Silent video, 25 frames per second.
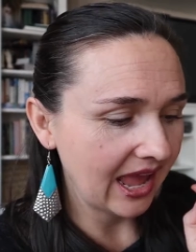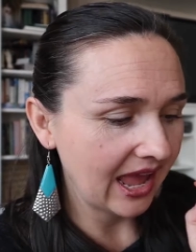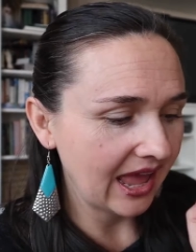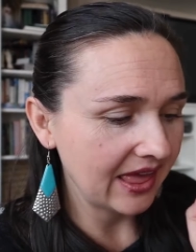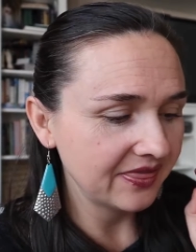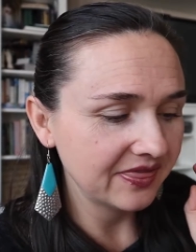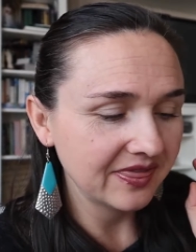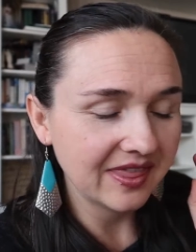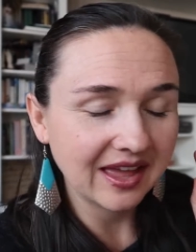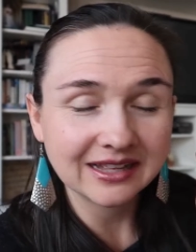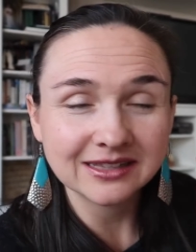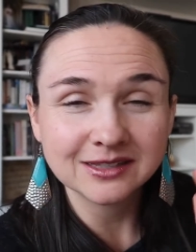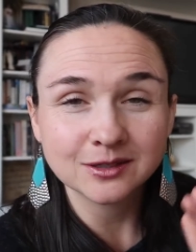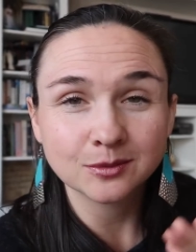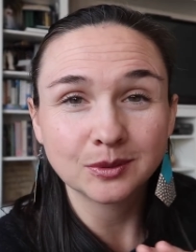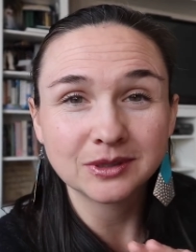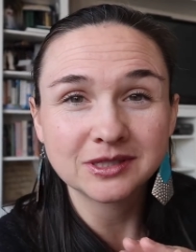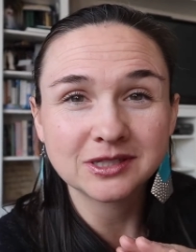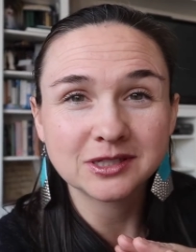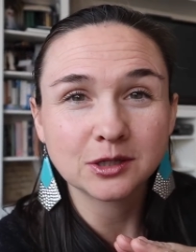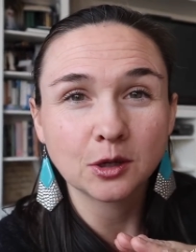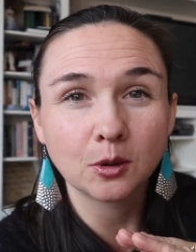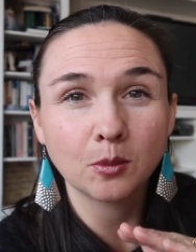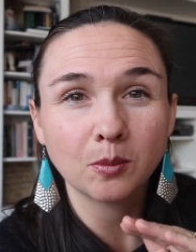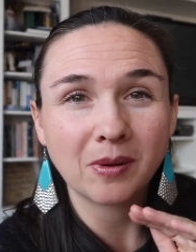And that's
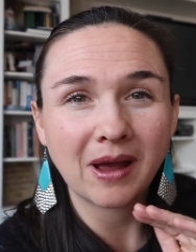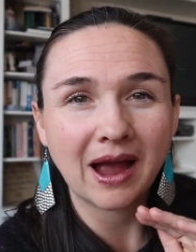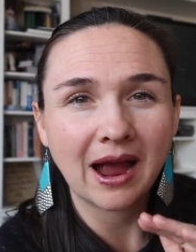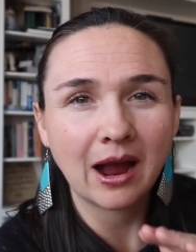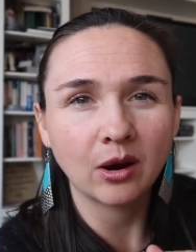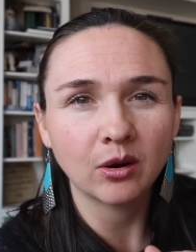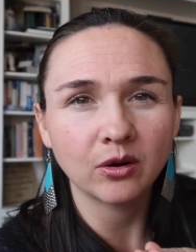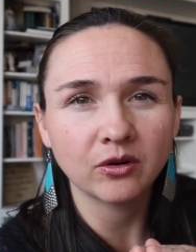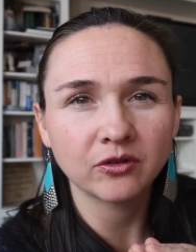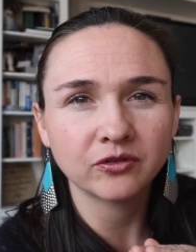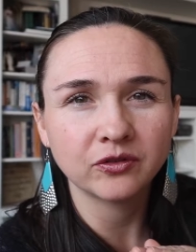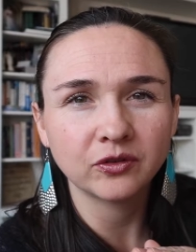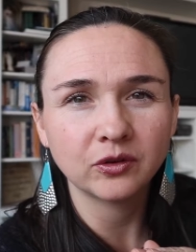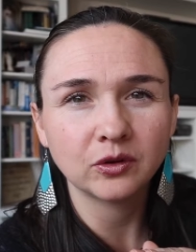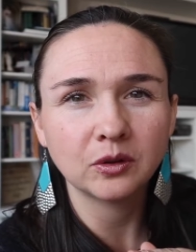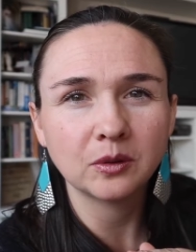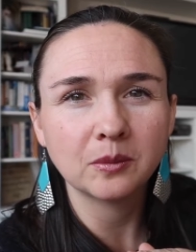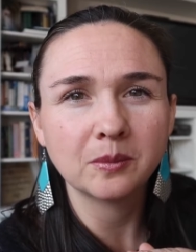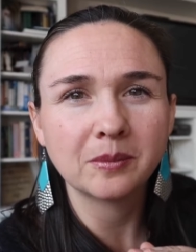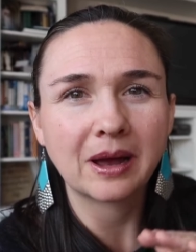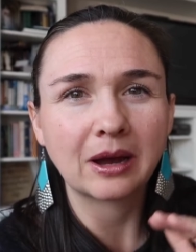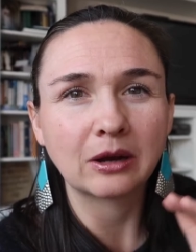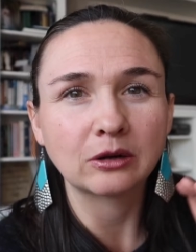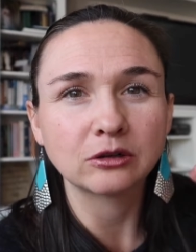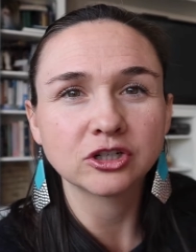what's so powerful
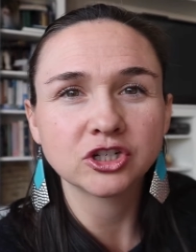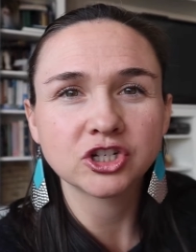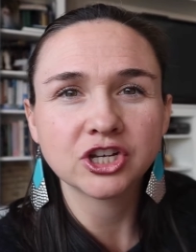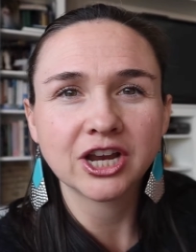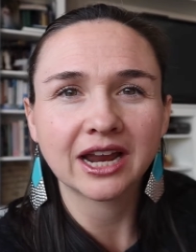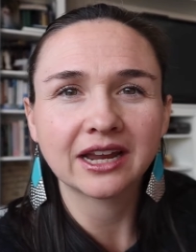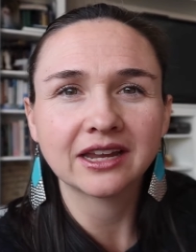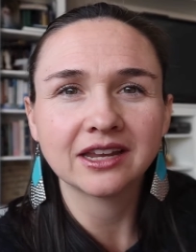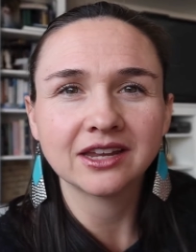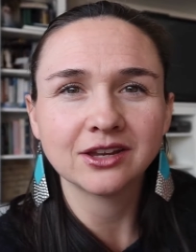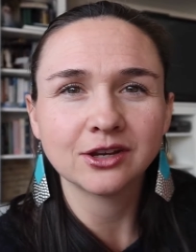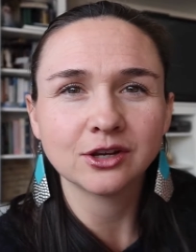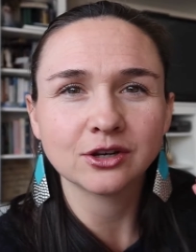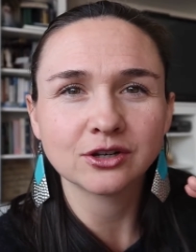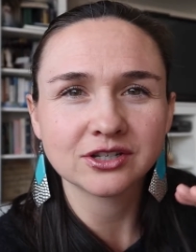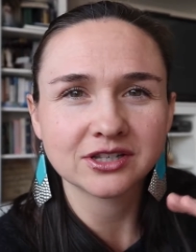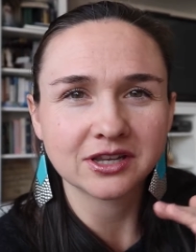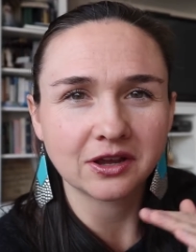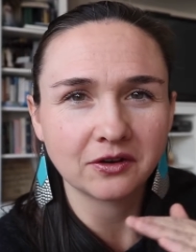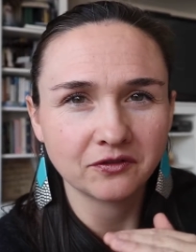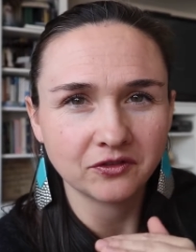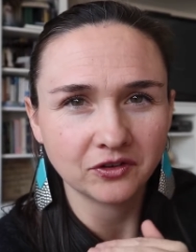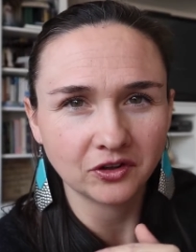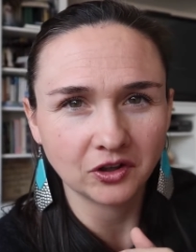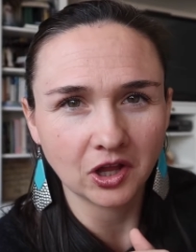about checking
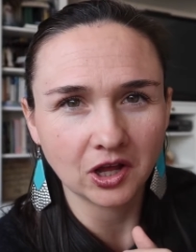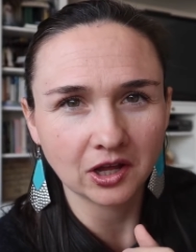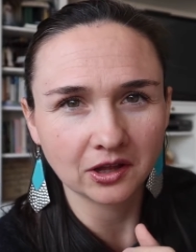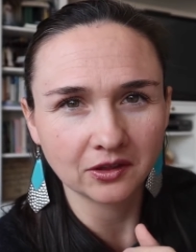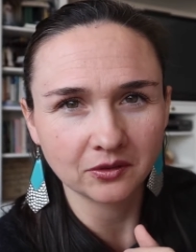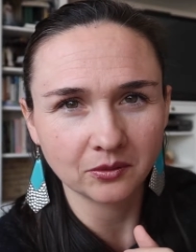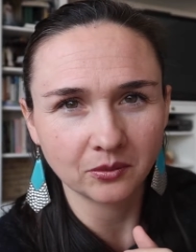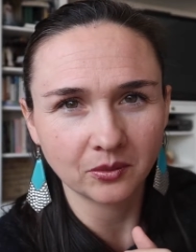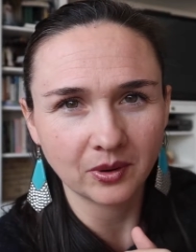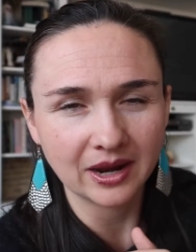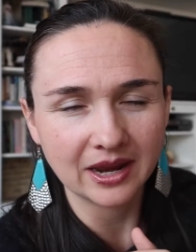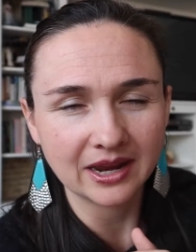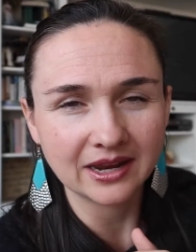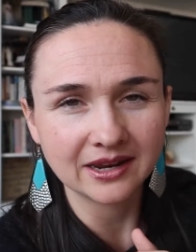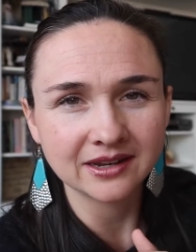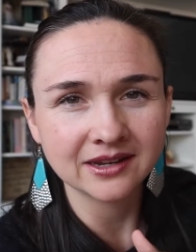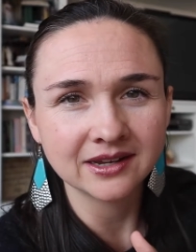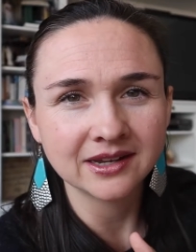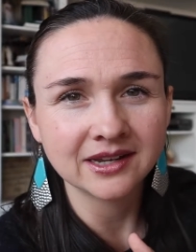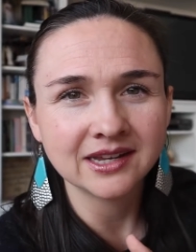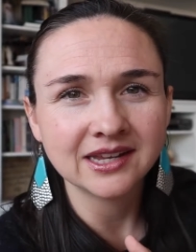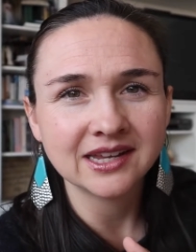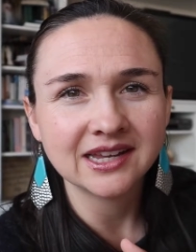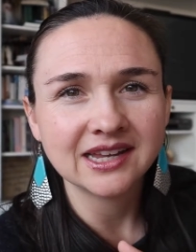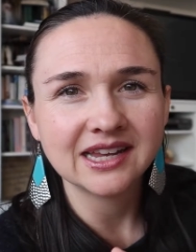yourself along the way
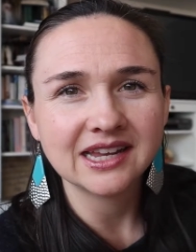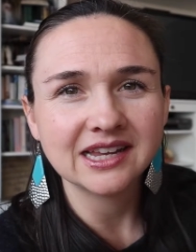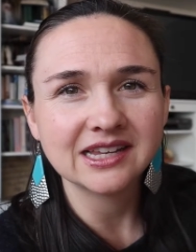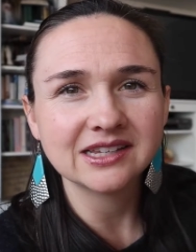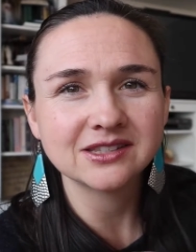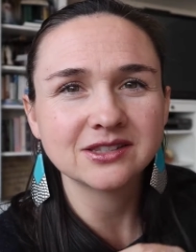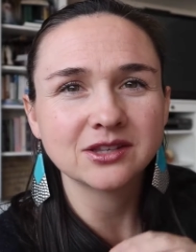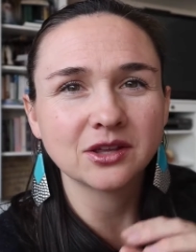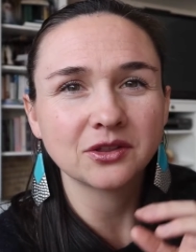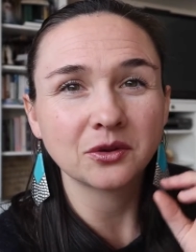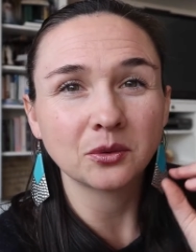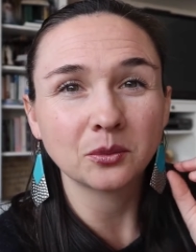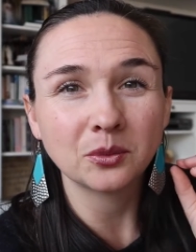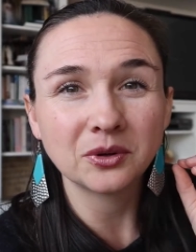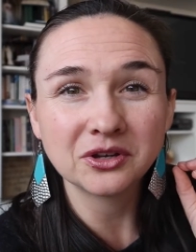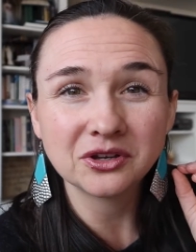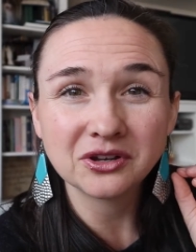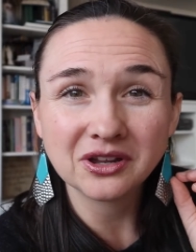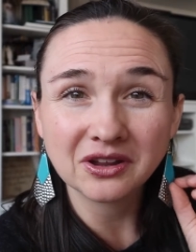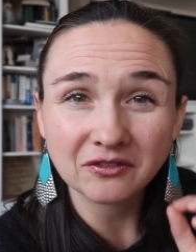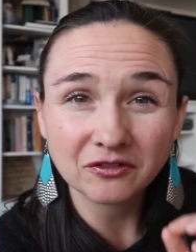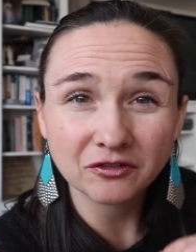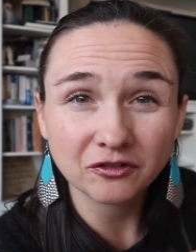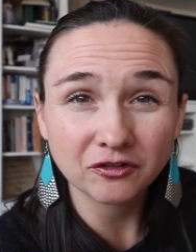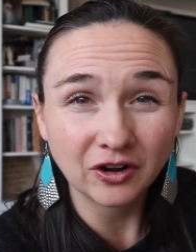is so that when
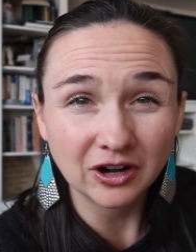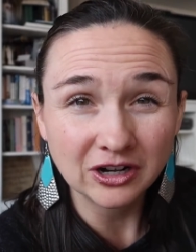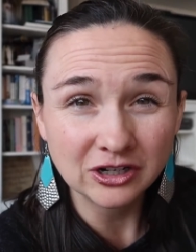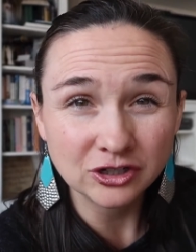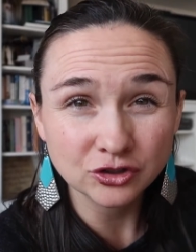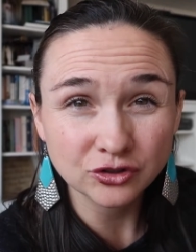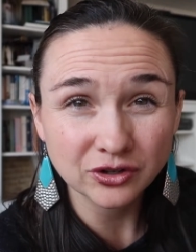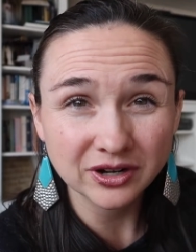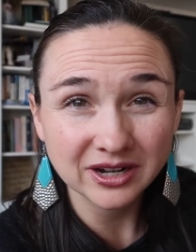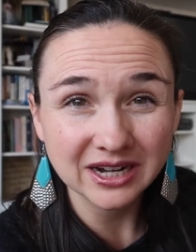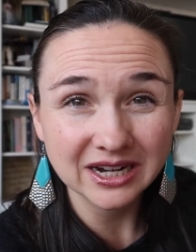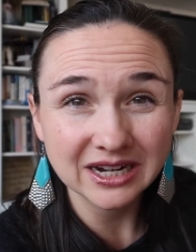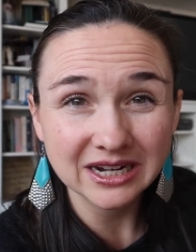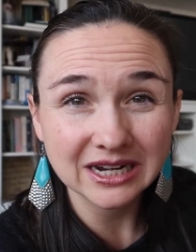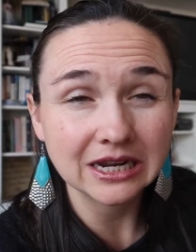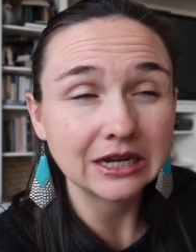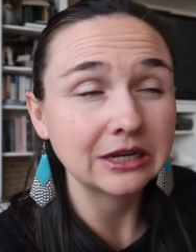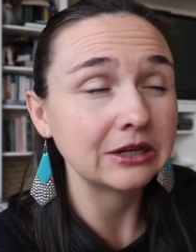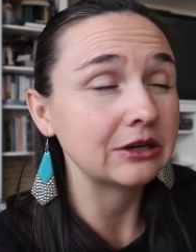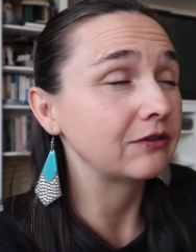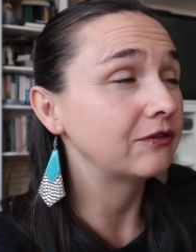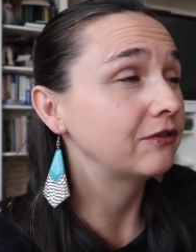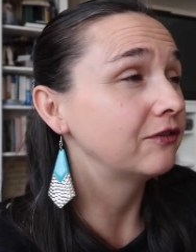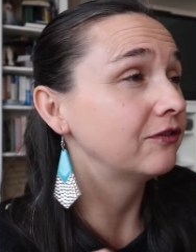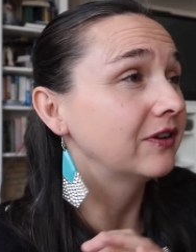you get frustrated
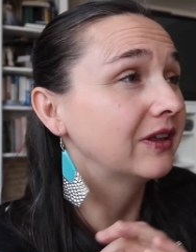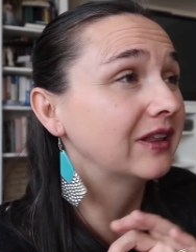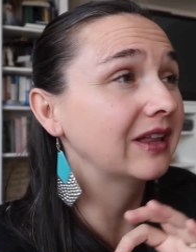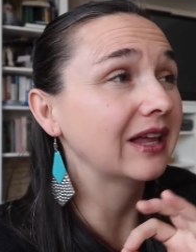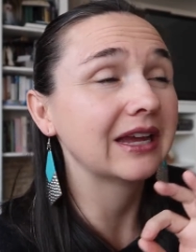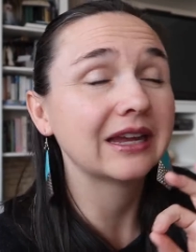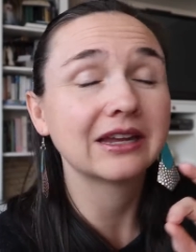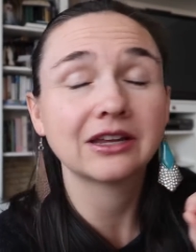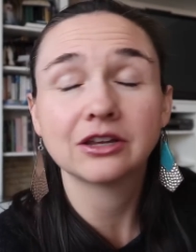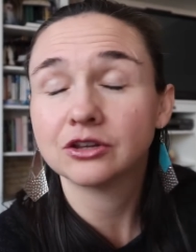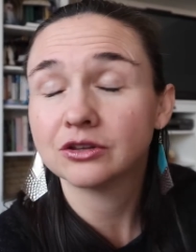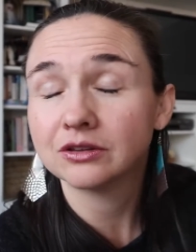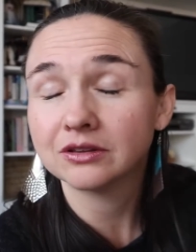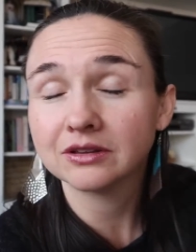and you feel like